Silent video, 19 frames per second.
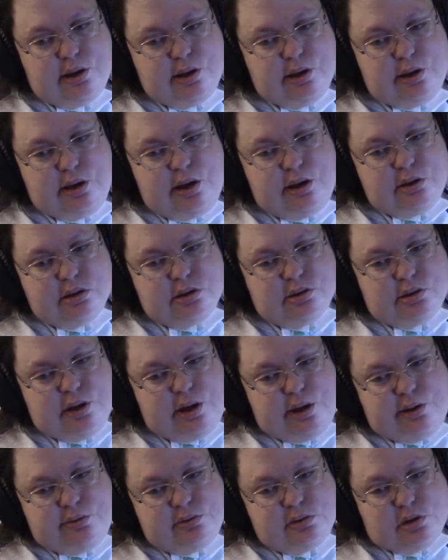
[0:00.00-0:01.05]
you know,
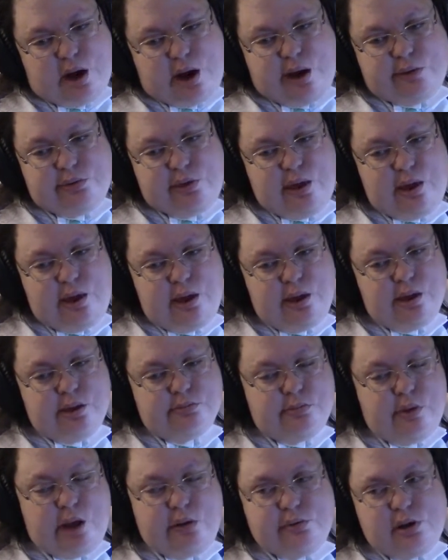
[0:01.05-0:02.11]
instead of driving
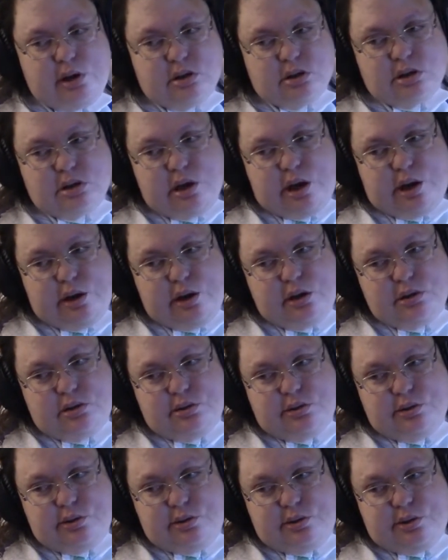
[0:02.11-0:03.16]
my wheelchair
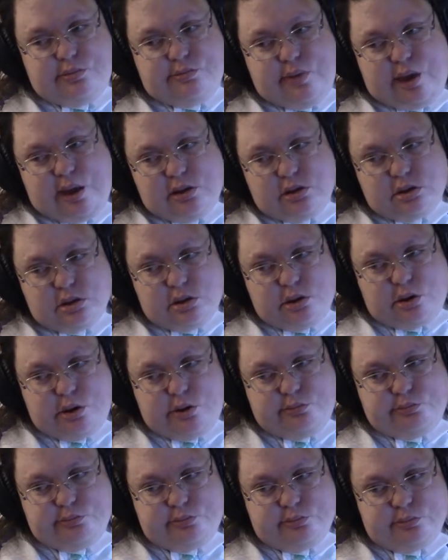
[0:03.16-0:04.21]
into the
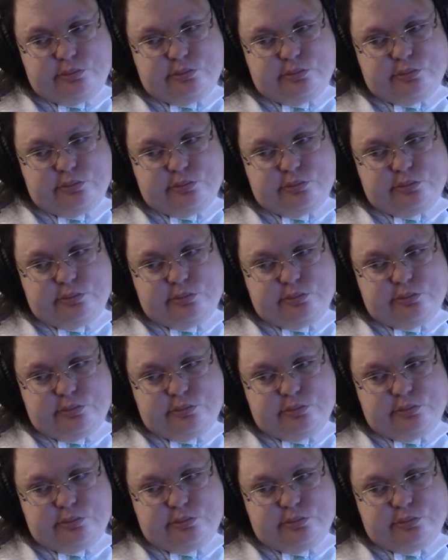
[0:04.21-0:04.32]
bedroom